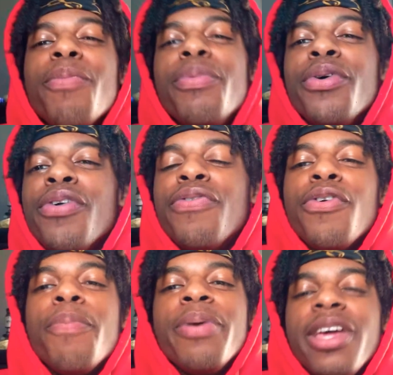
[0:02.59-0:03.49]

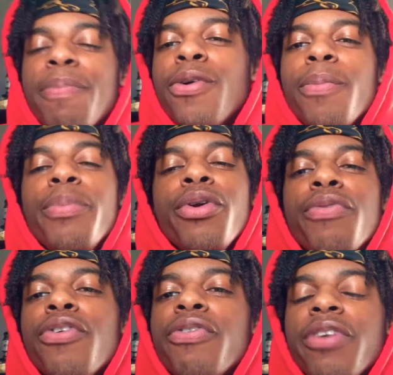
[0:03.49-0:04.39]
beautiful people,
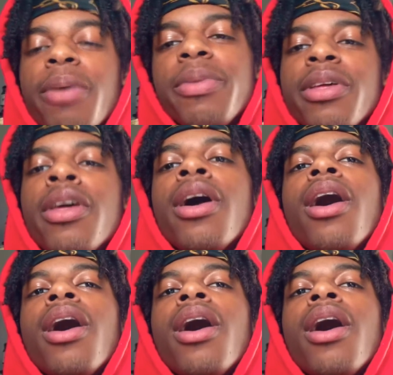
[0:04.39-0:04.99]
beautiful family.